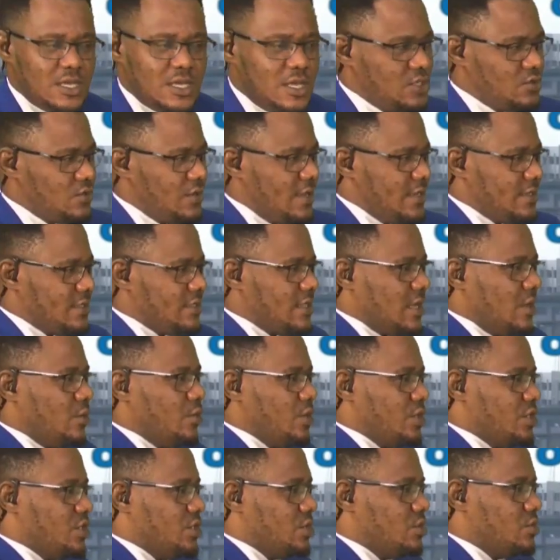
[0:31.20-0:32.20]
So let's start
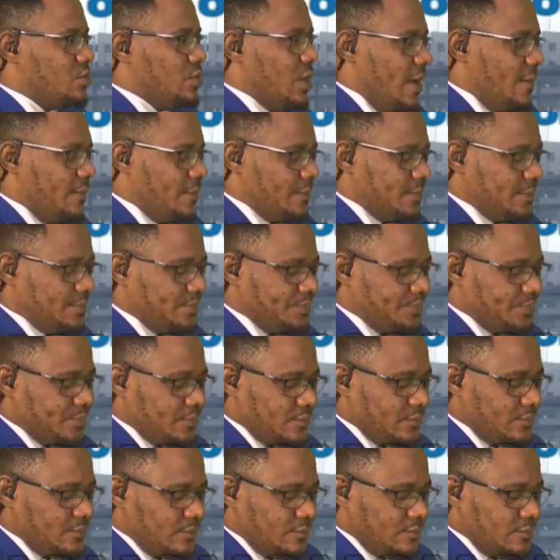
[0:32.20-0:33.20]
with you,
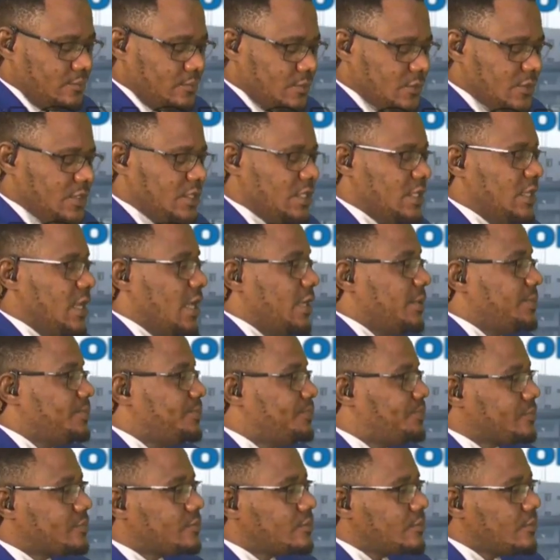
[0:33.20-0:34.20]
Tina.
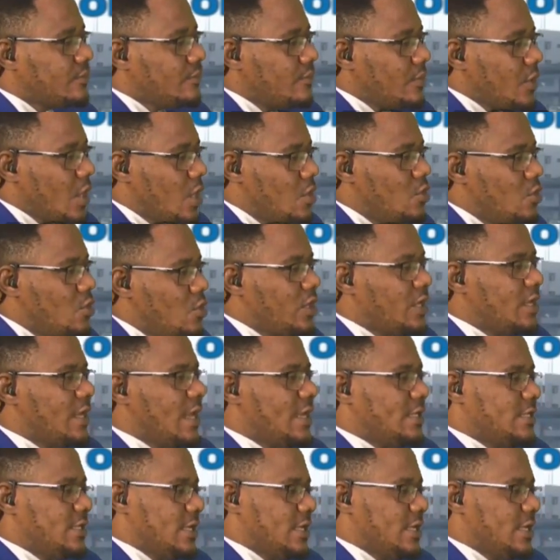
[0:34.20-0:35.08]
Looking at the